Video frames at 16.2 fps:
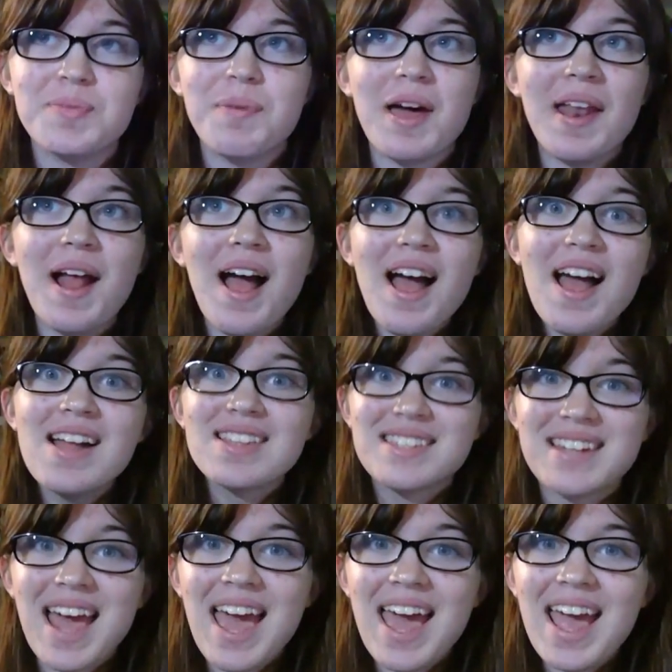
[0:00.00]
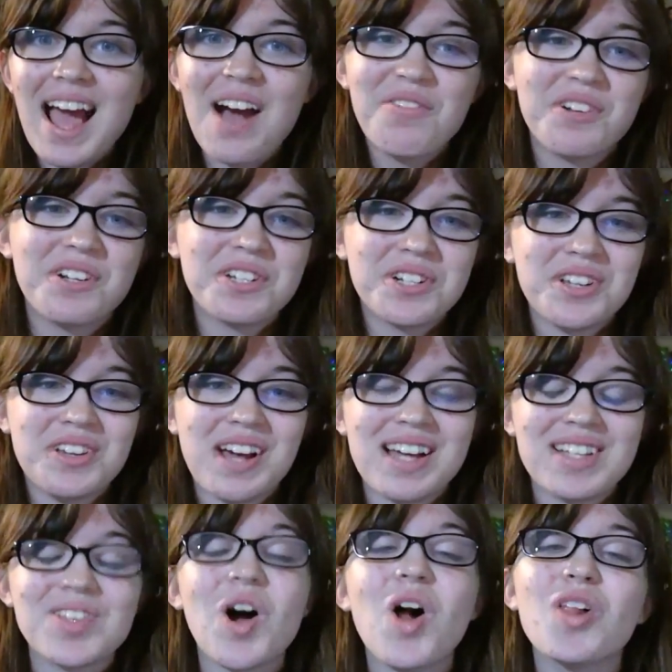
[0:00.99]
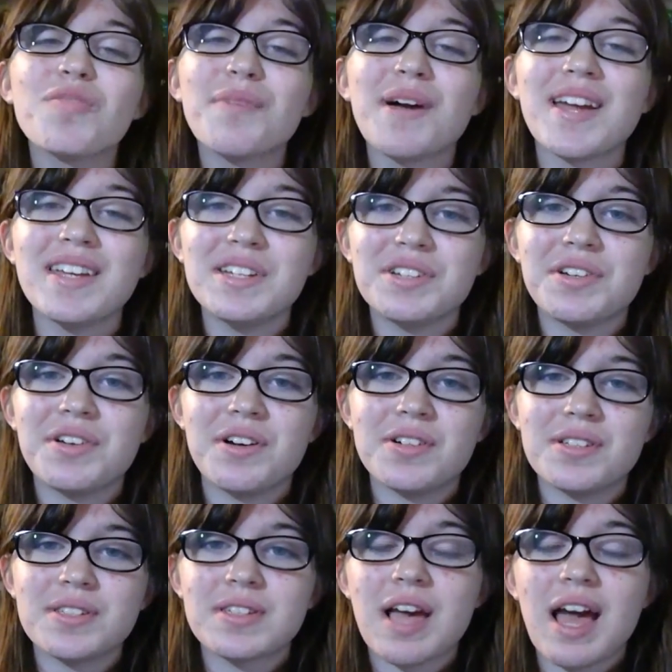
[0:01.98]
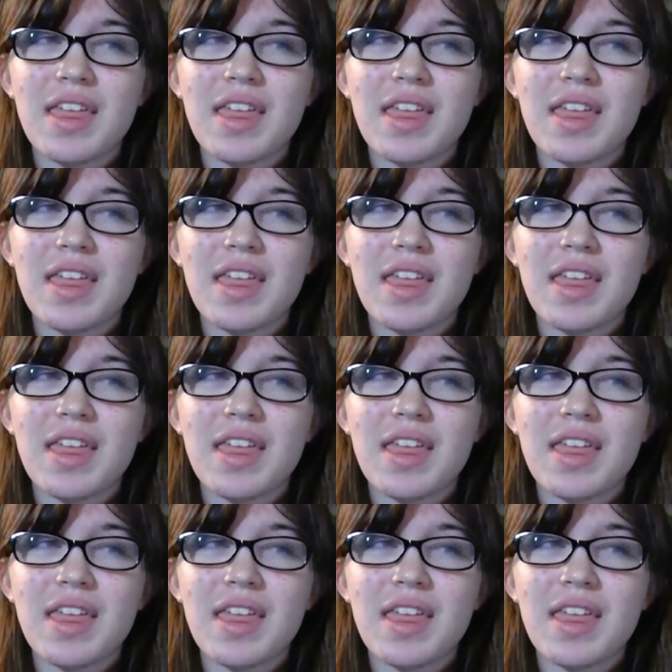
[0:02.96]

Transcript: But today, I want to show you guys all of my Aisha dolls.